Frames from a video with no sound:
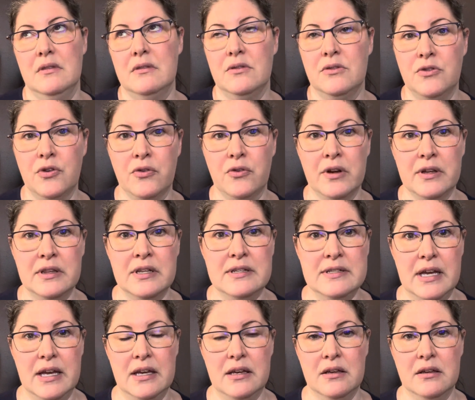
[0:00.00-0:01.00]
during the
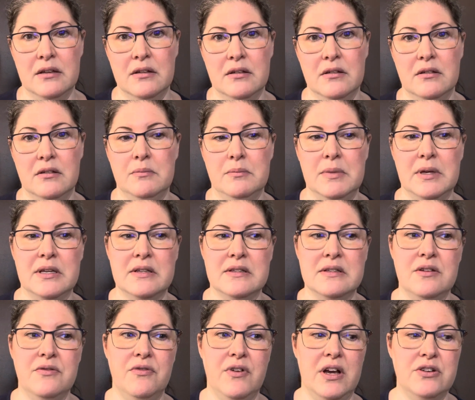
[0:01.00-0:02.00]
day. Because
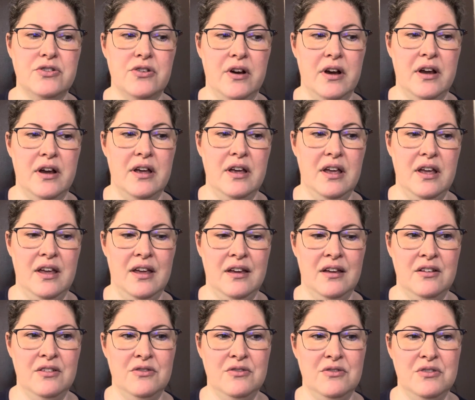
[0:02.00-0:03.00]
if I try
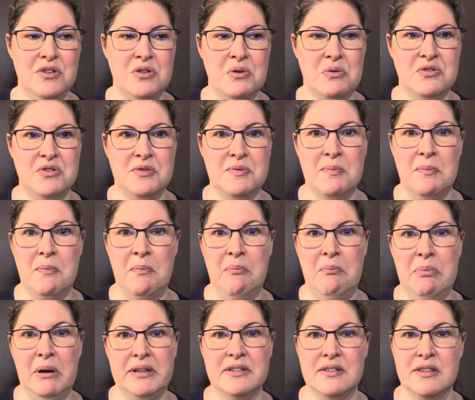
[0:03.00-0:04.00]
and, just
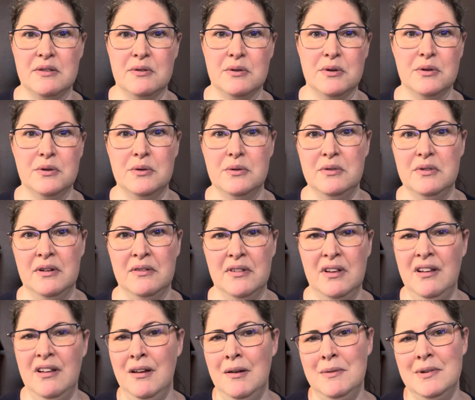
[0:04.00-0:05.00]
bust through and
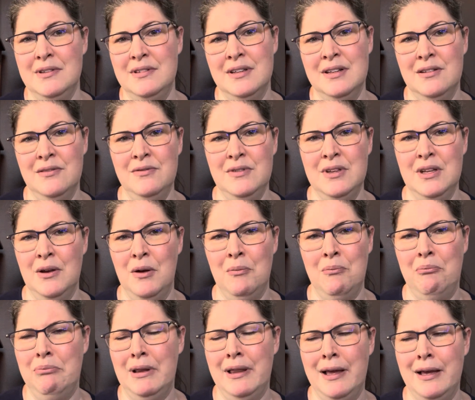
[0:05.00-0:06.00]
I'm just gonna,
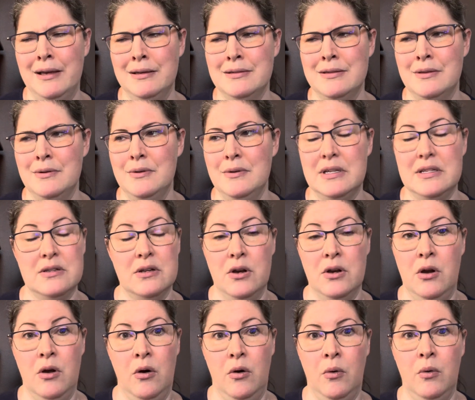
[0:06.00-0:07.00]
blast through these,
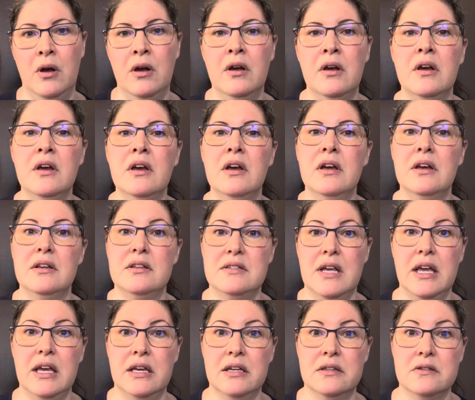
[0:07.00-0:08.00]
no,
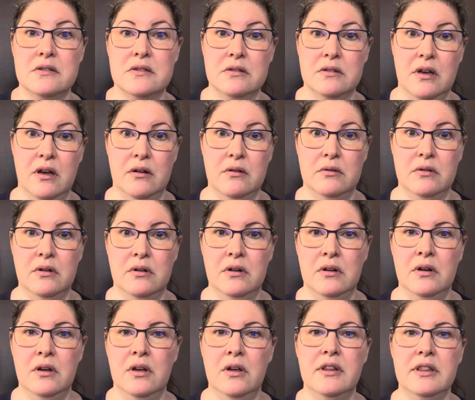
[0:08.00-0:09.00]
take it slow.
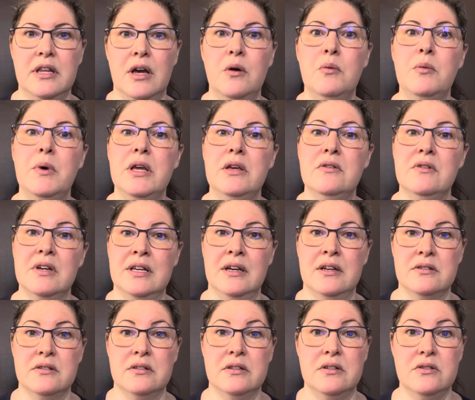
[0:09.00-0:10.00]
That way you can
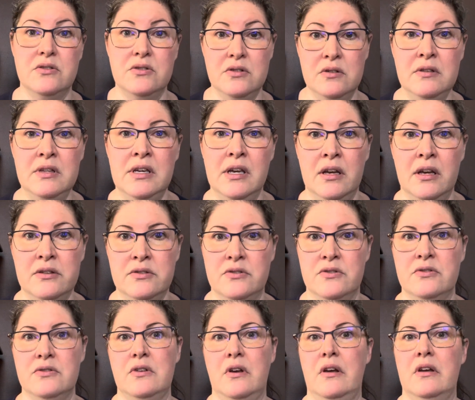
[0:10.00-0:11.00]
actually do the
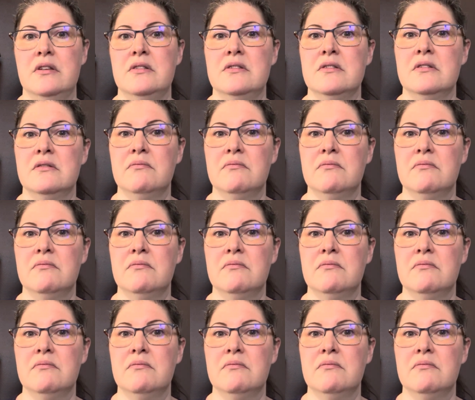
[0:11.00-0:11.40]
exercise